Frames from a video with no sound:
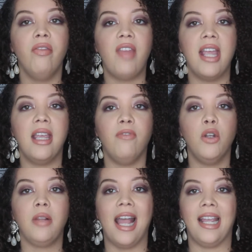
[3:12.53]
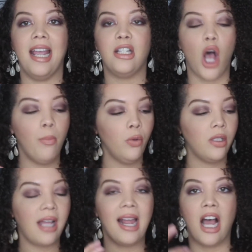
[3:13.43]
They give you like, it's
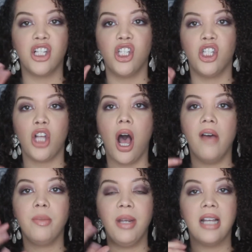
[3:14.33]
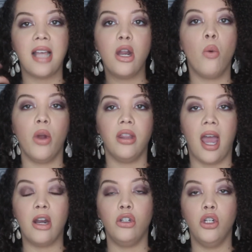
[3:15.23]
almost like a soft, because I
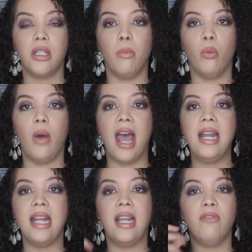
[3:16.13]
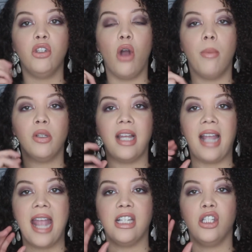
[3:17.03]
don't use them wet, it gives you almost
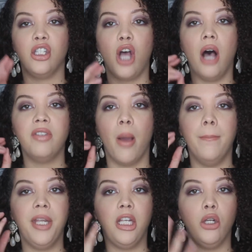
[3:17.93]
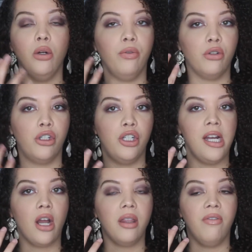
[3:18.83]
like a soft, beautiful
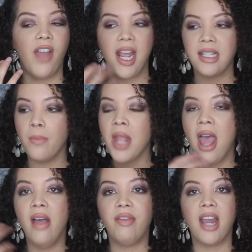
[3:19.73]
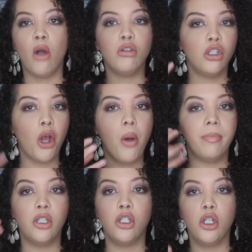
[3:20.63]
sheen on the face. They don't show
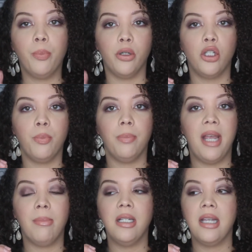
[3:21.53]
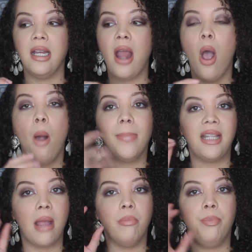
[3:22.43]
up super pigmented,
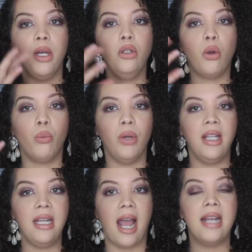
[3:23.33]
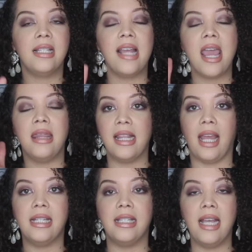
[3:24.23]
but they build really nicely.
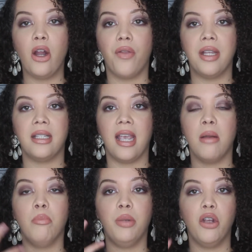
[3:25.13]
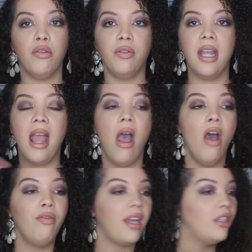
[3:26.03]
They sit on the skin beautifully.
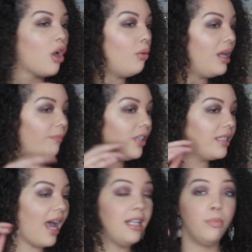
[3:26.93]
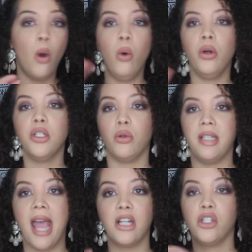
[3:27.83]
They don't emphasize pores or
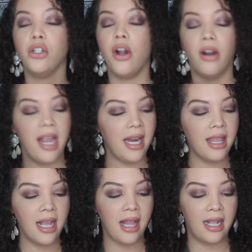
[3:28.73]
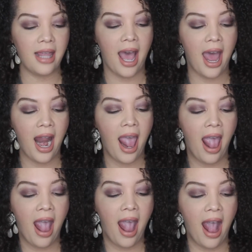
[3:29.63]
texture or anything like that.
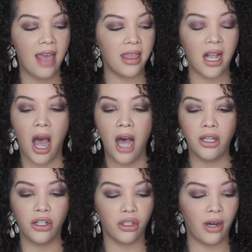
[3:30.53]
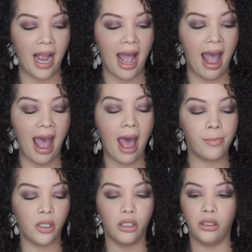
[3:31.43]
And the colors are
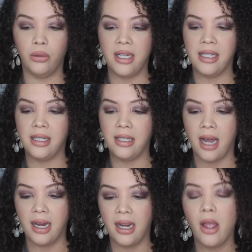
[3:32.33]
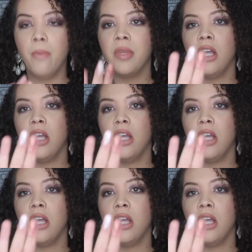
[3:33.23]
absolutely stunning.